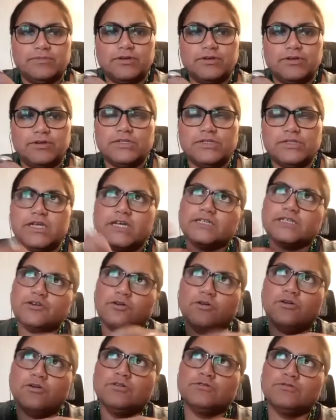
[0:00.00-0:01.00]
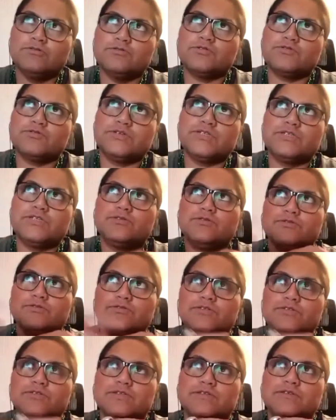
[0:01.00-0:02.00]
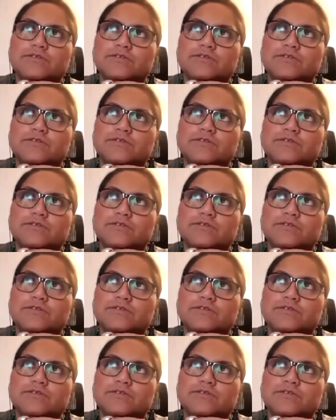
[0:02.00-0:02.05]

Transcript: contact all those resources,